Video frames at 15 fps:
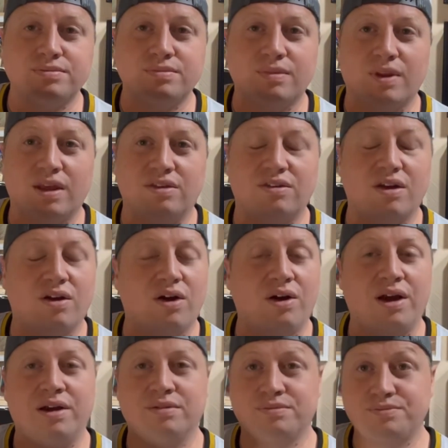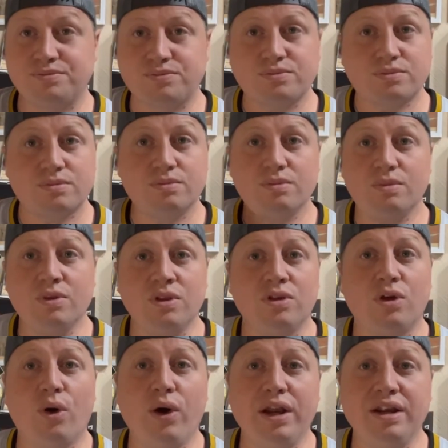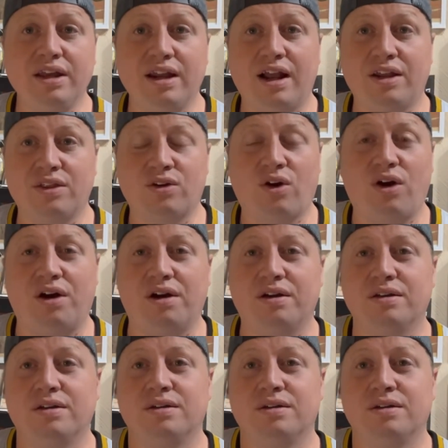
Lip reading: They said, all right, go ahead and get out of the car.